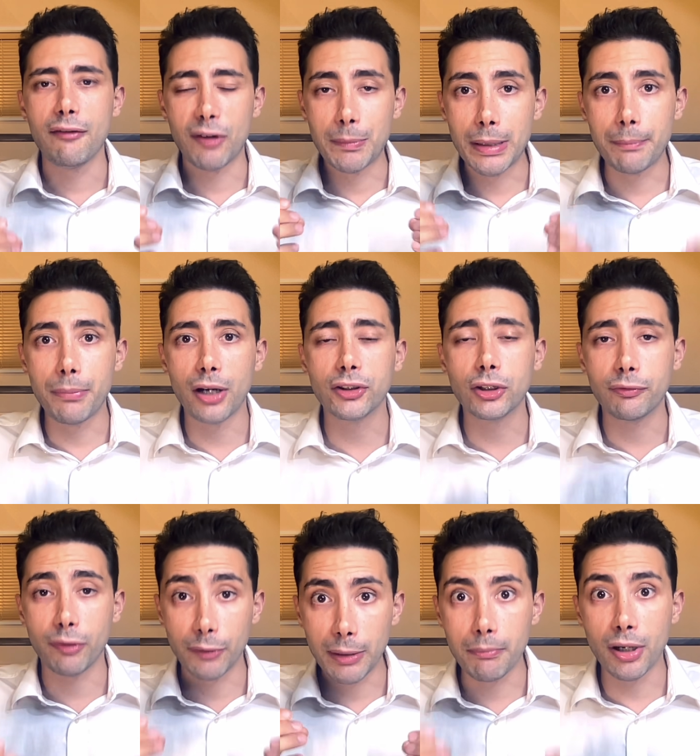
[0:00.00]
from
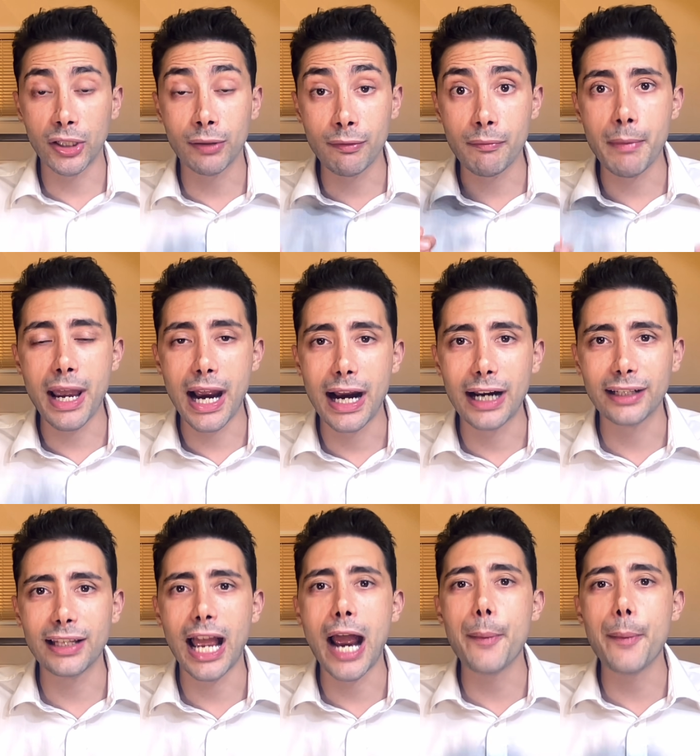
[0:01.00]
the bottom of my heart,